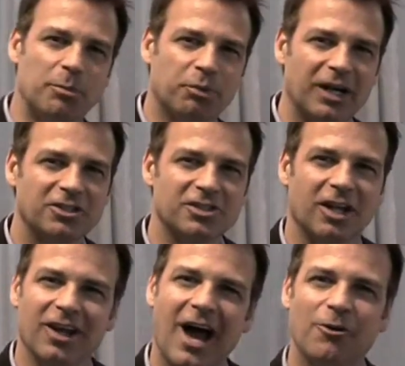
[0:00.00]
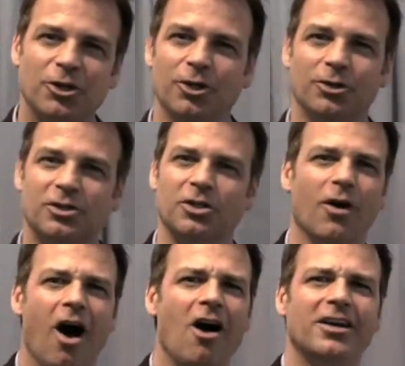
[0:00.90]
label presses allow you to
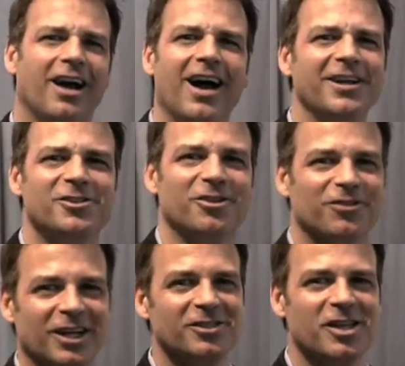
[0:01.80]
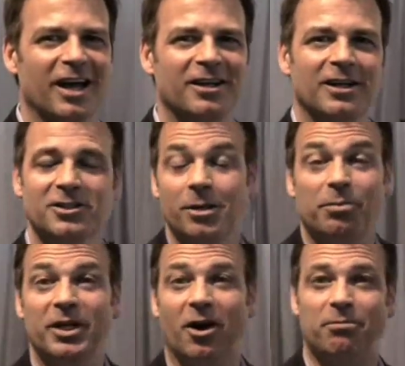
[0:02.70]
do all kinds of things that
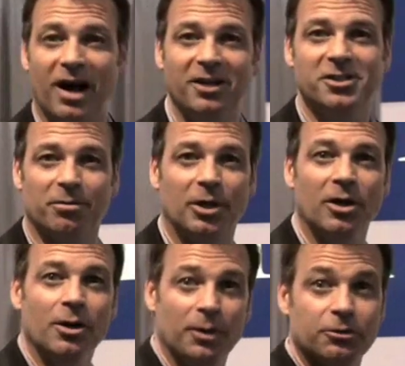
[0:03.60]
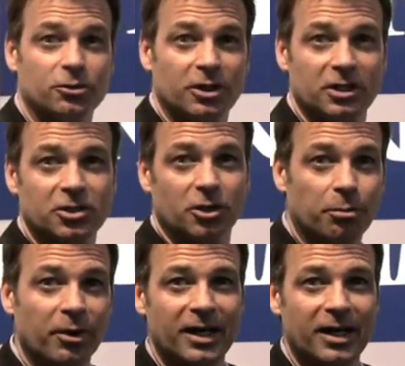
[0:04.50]
simply aren't possible with traditional